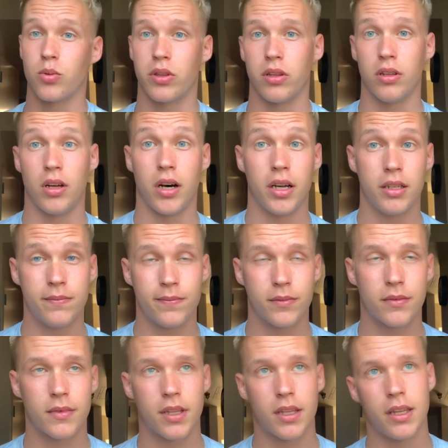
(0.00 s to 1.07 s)
with a lot.
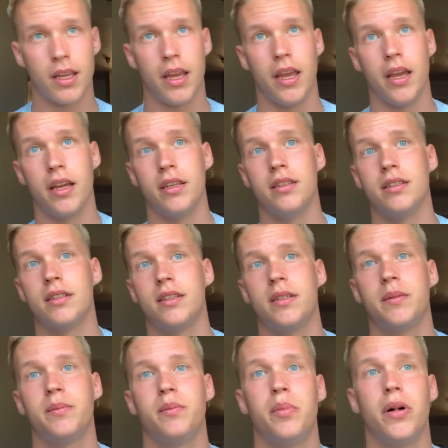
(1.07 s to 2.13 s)
And
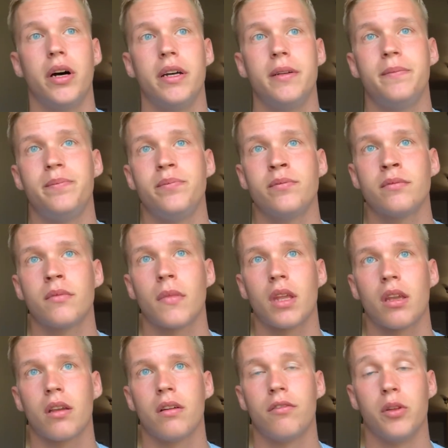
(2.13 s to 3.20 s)
but
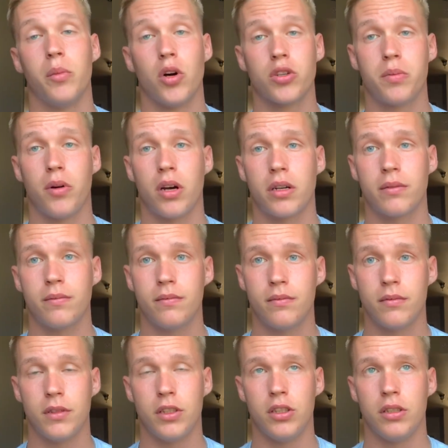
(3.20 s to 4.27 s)
for the most part,
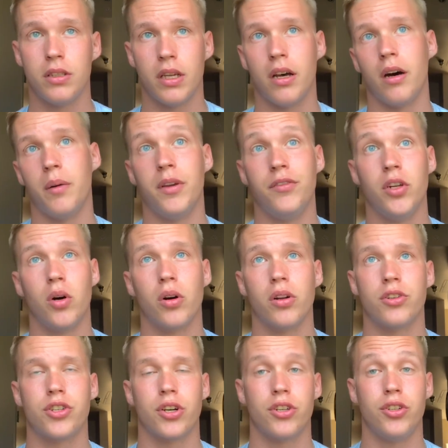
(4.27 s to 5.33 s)
if you don't go to
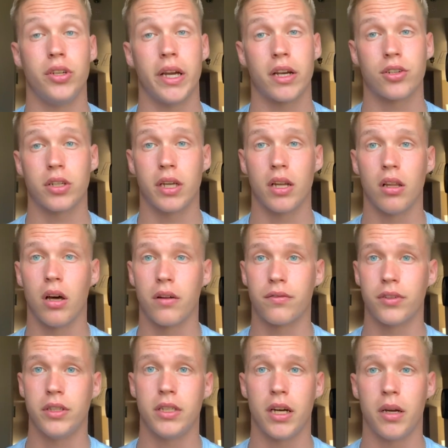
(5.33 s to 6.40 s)
church, you actually get a lot of
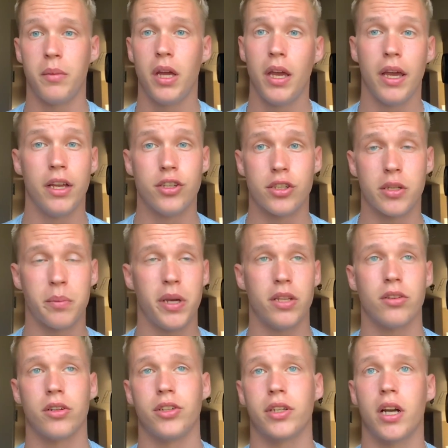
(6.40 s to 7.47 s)
free time. It just depends
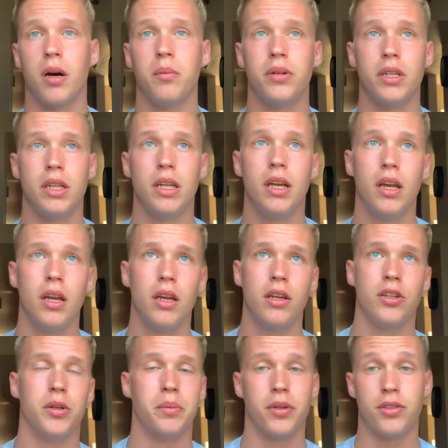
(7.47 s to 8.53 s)
on your company,
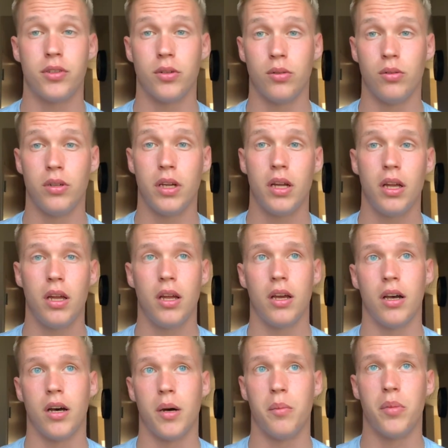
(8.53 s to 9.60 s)
your platoon.
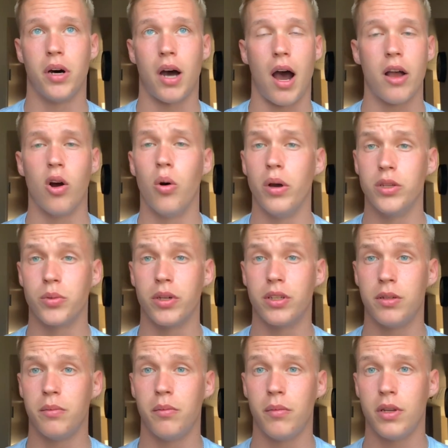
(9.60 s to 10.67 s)
But I always
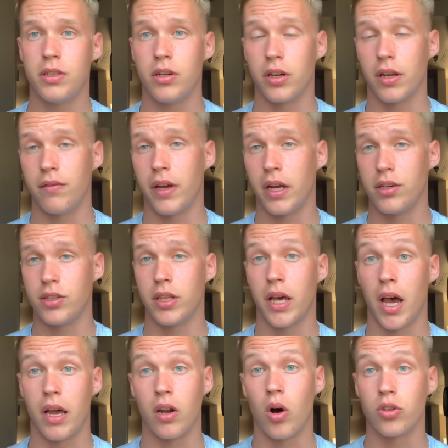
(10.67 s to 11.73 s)
took advantage of
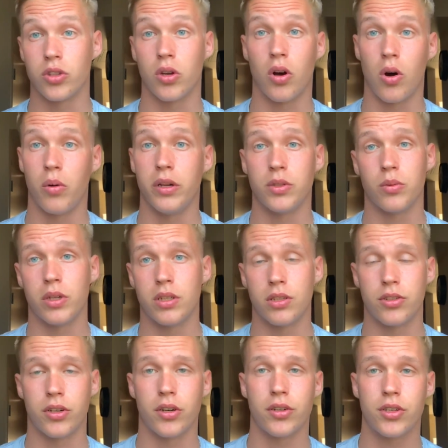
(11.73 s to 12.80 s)
that, and also always went to
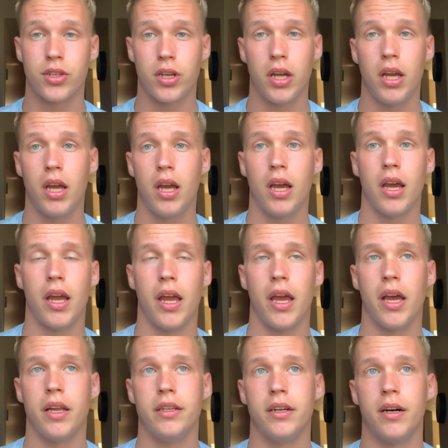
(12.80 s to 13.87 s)
church,
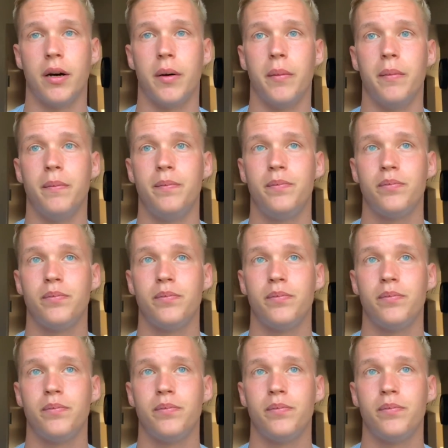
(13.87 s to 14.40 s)
and